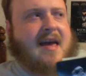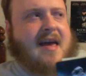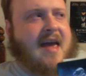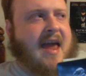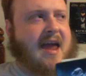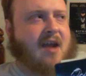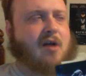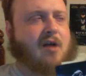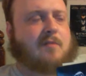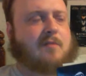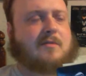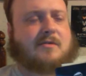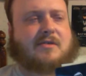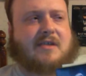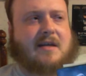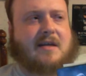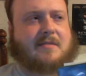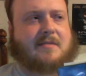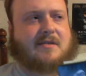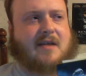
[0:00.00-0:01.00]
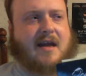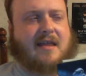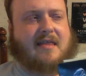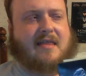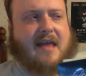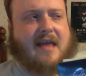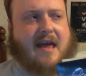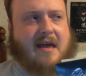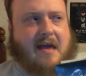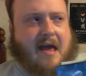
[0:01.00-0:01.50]
It almost seems like
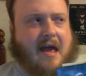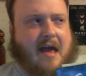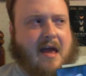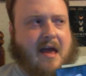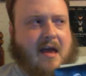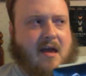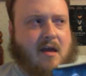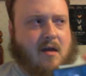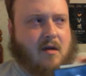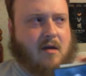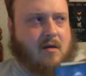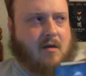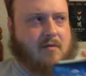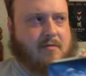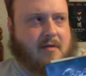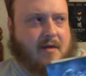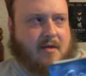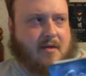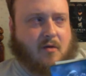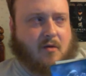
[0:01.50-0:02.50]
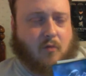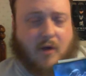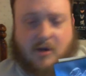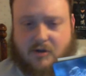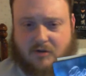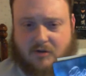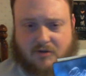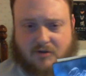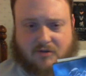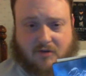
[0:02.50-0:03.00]
in the
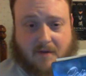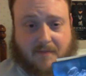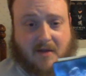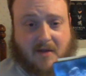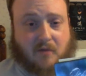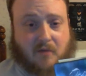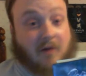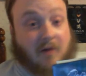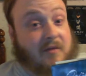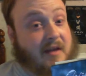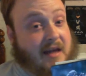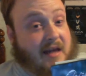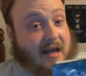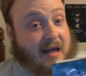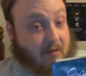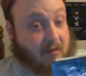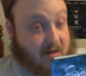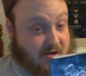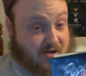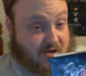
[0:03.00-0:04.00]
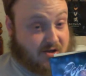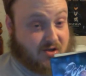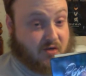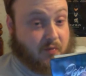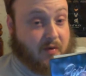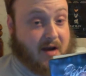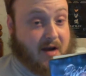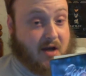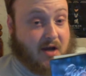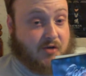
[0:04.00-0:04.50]
original script, they wrote the killer as a
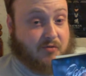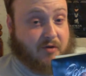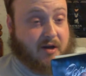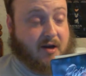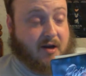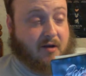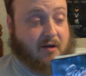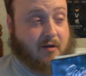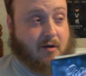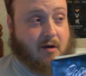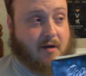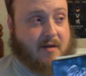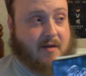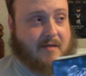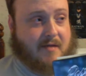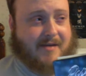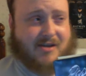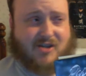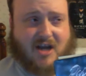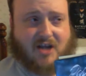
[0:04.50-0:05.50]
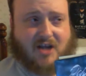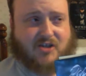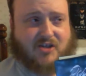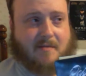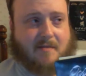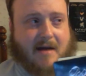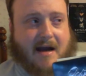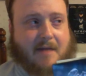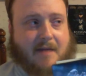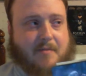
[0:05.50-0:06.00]
supernatural killer, and then they changed their
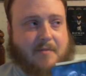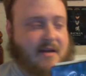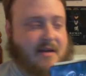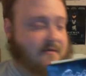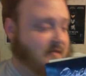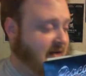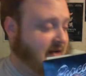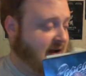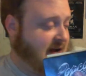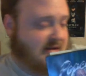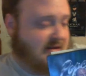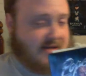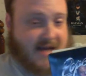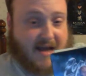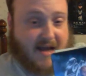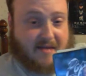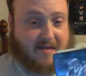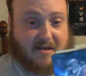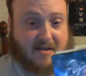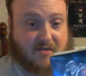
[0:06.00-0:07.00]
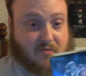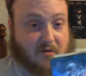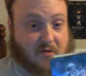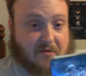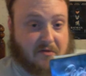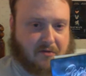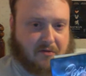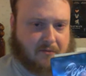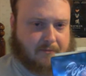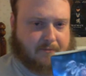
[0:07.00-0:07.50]
mind, but they forgot to take this one
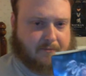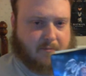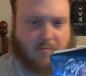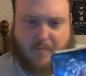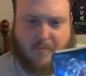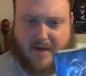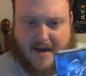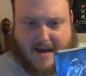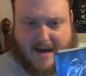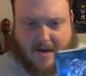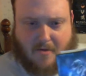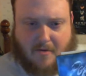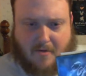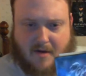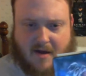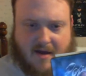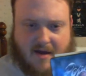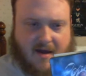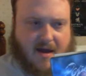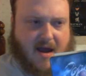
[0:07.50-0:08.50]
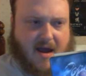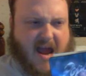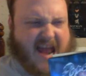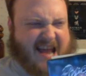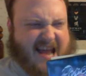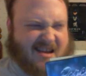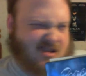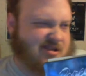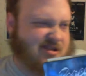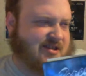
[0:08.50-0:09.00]
little bit out, and
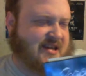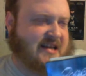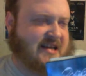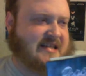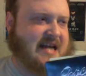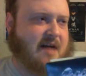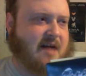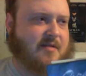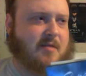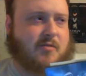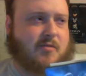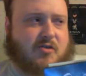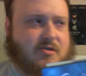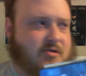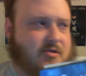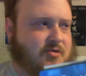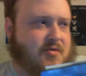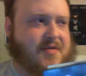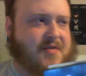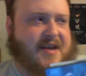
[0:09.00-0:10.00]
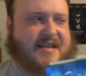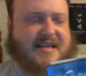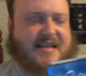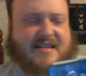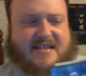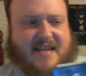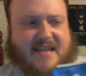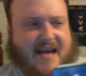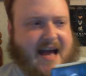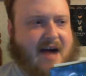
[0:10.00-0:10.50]
it just sticks out. Those are the two things that
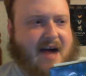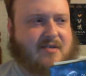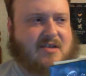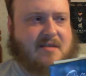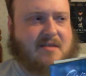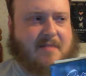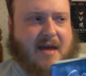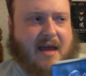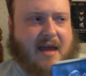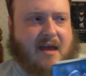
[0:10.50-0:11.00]
stick out to me.